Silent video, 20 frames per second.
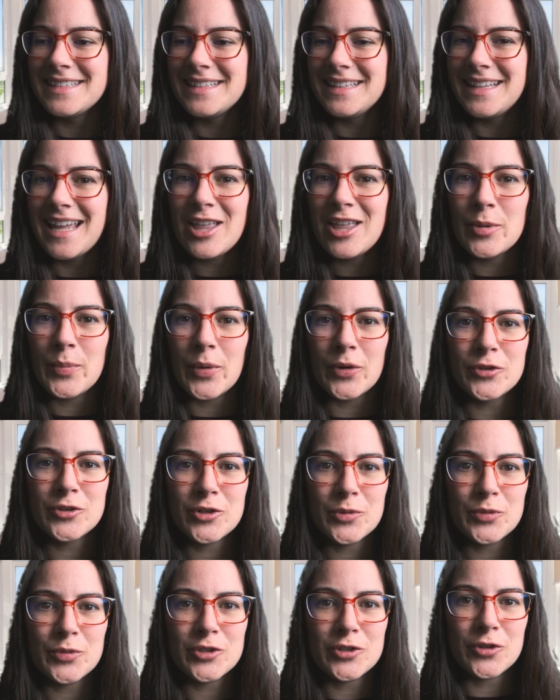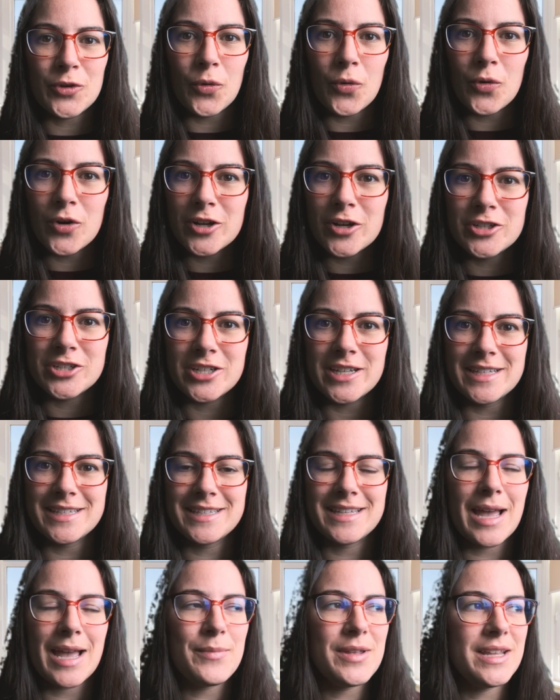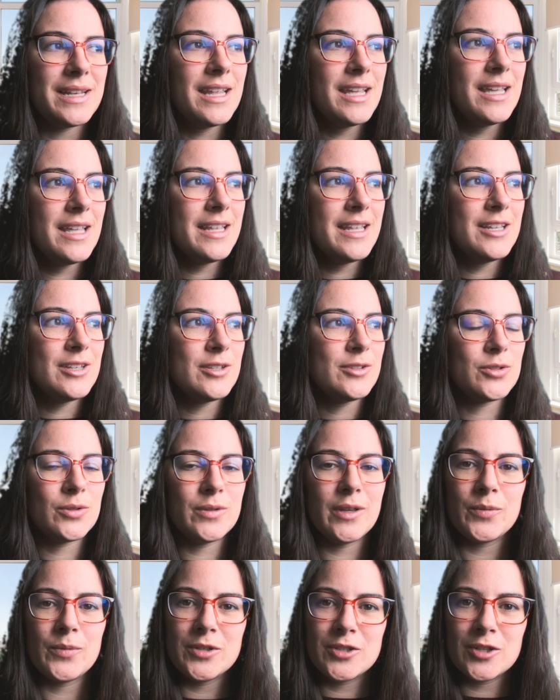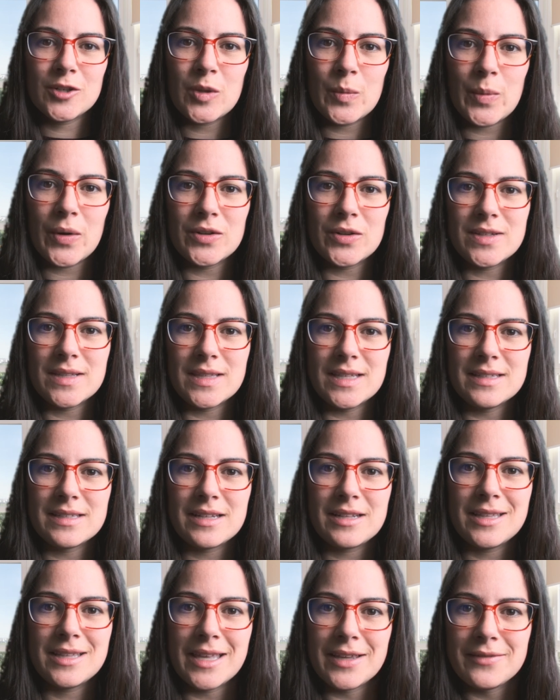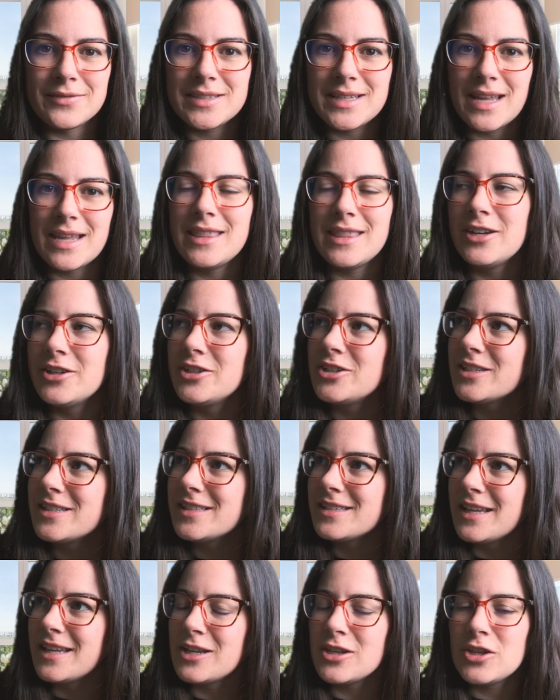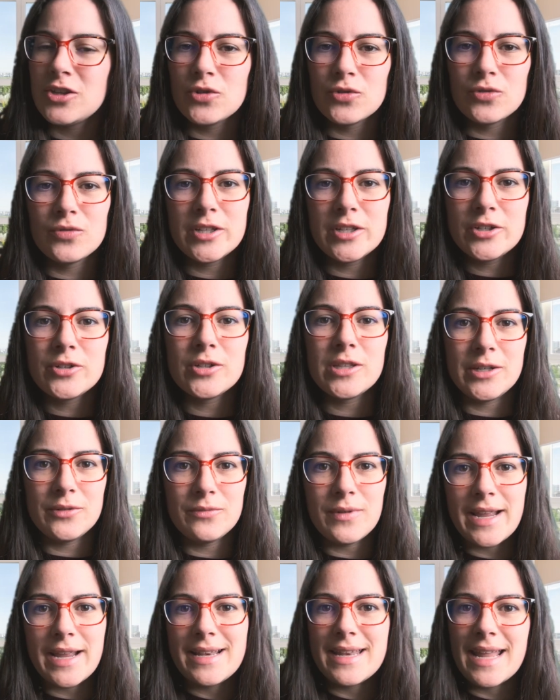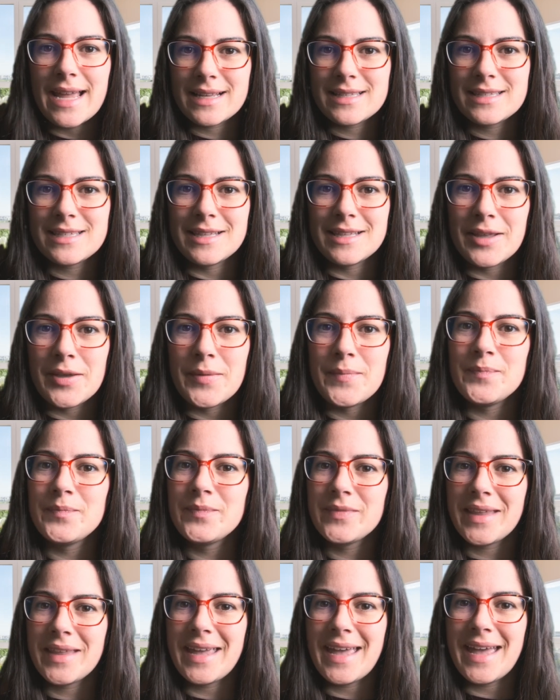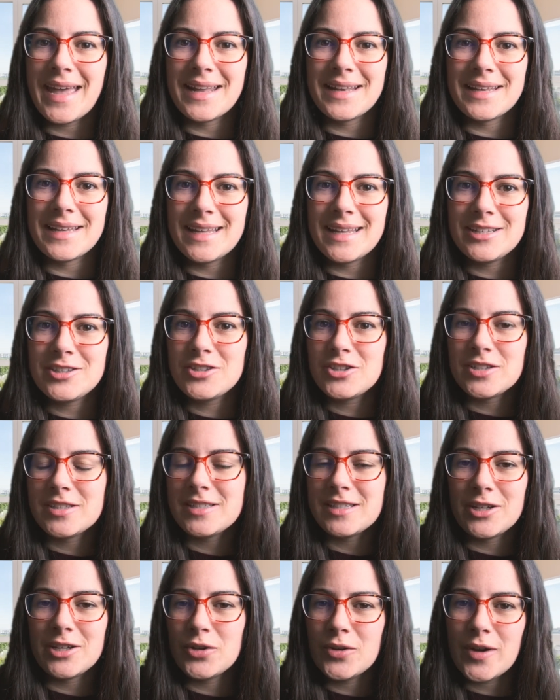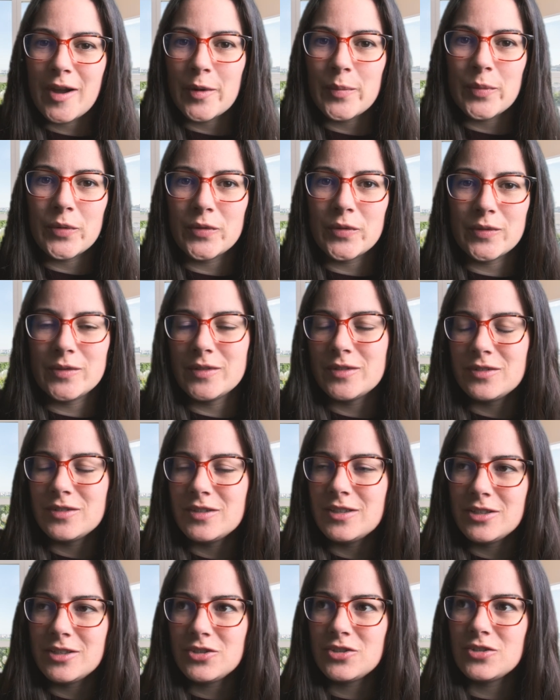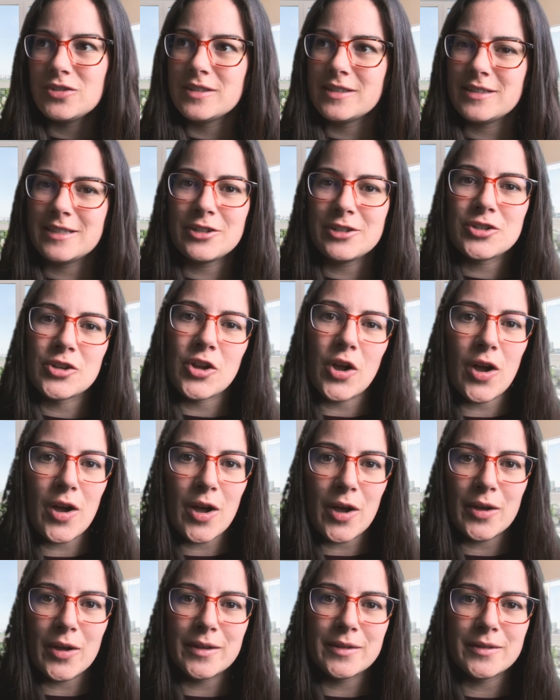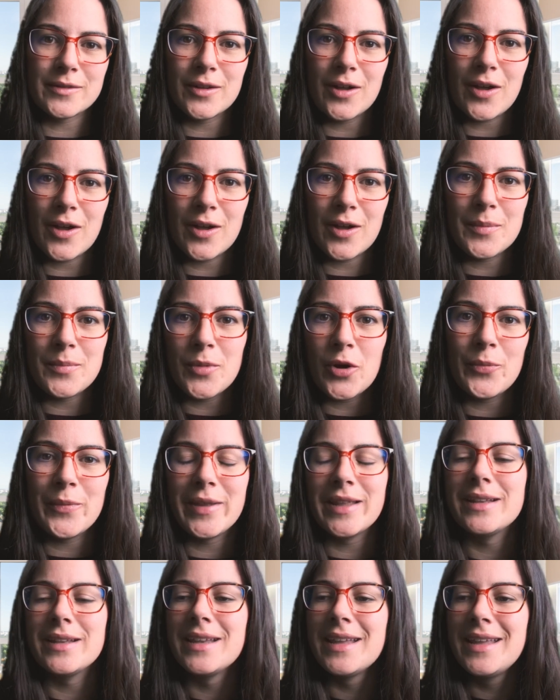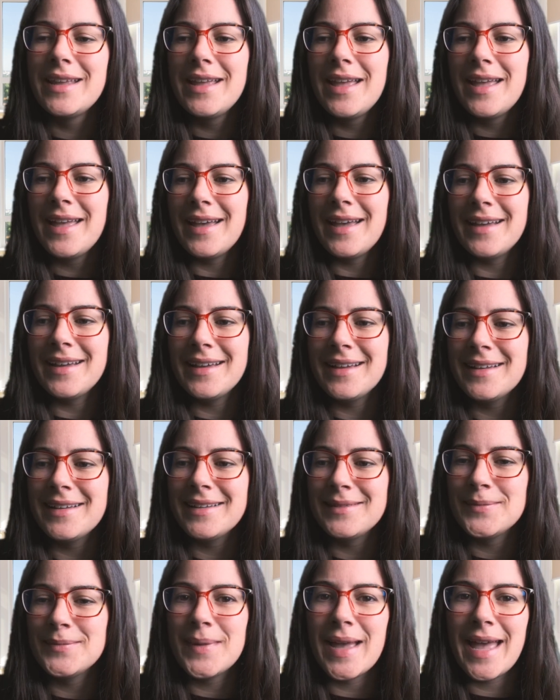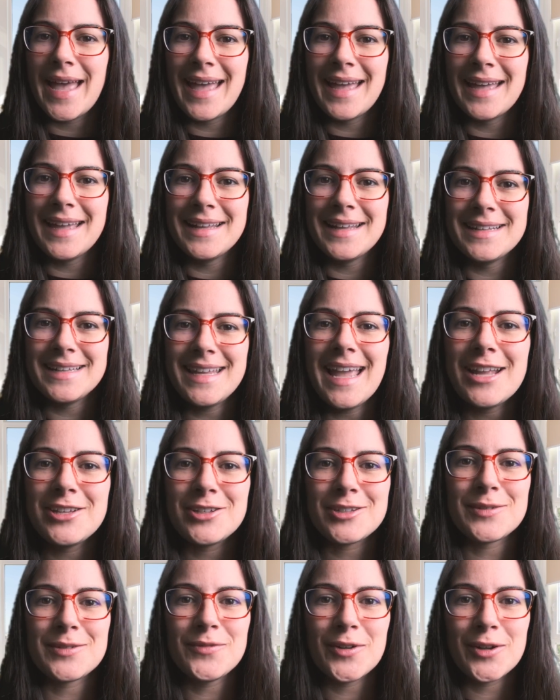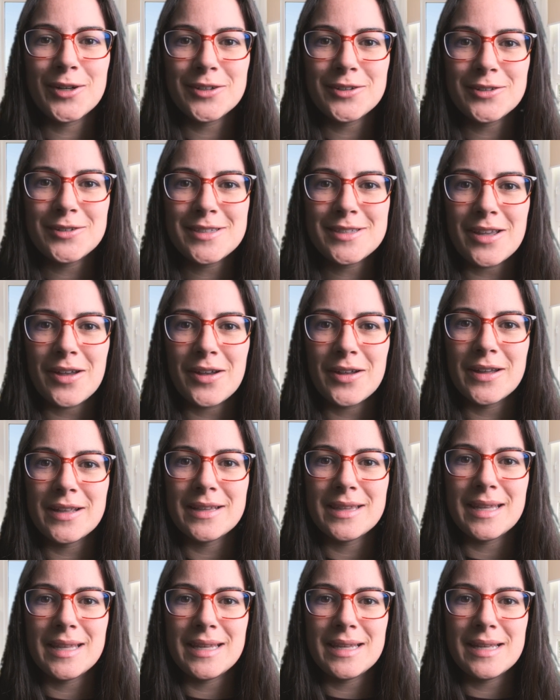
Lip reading: Yeah, the boat trip was gorgeous. I mean, so like we took the boat to these cliffs and they're just like, you're literally right next to them. And it's just incredible. It's such an awe moment. And yeah, I took some photos on